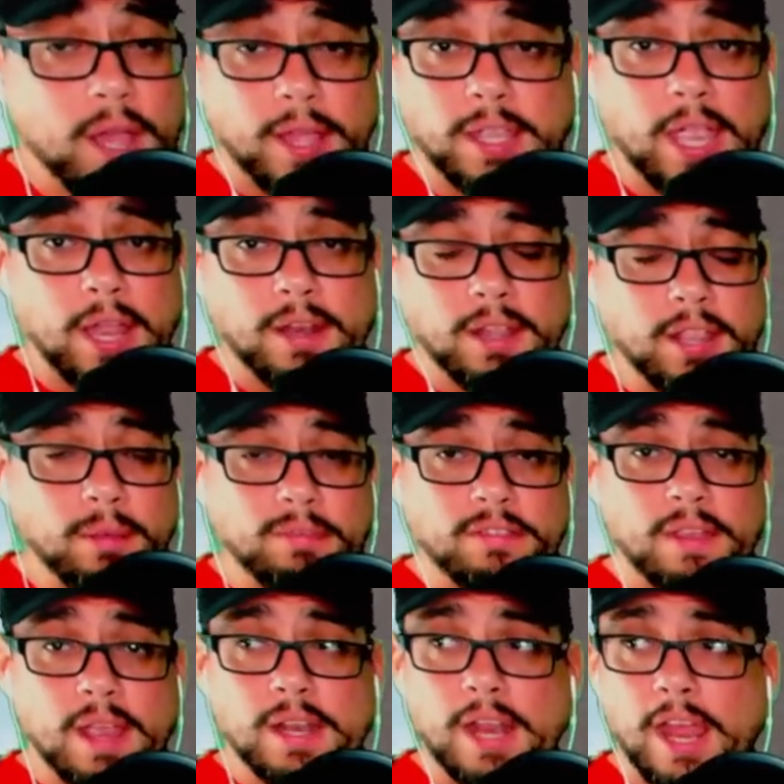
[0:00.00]
Again, they keep
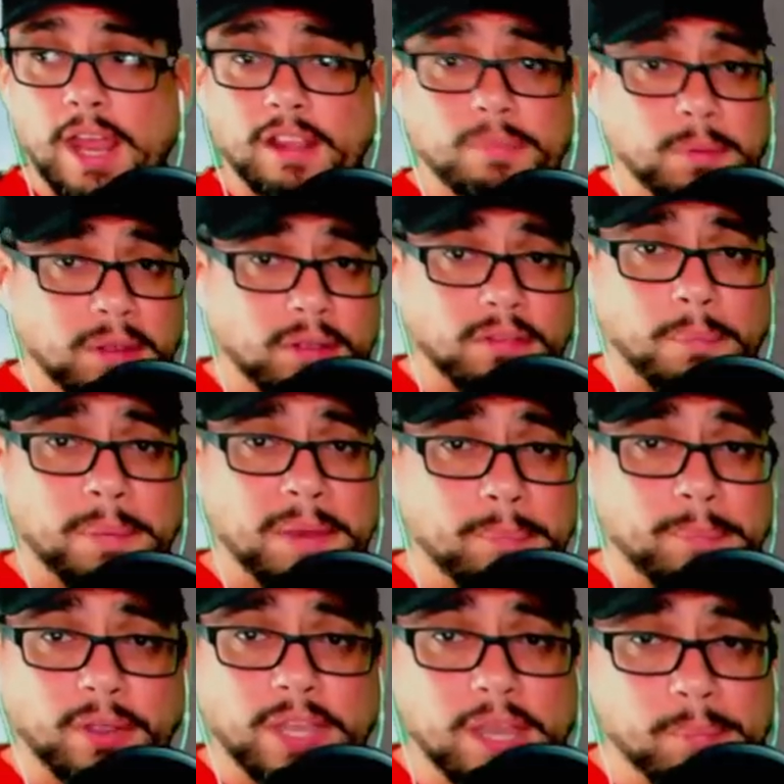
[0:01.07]
saying that it's because of
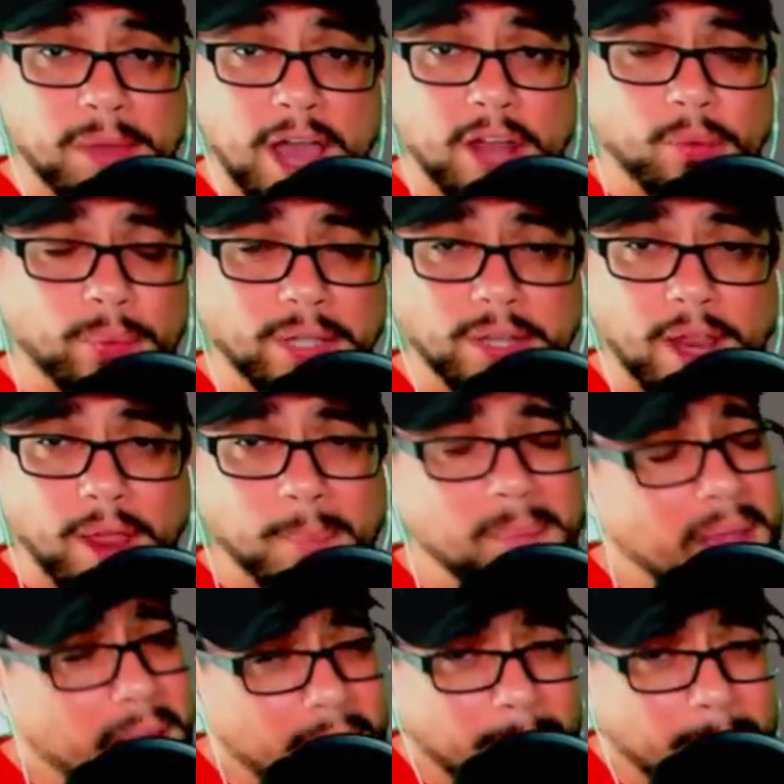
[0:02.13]
people keep bothering them.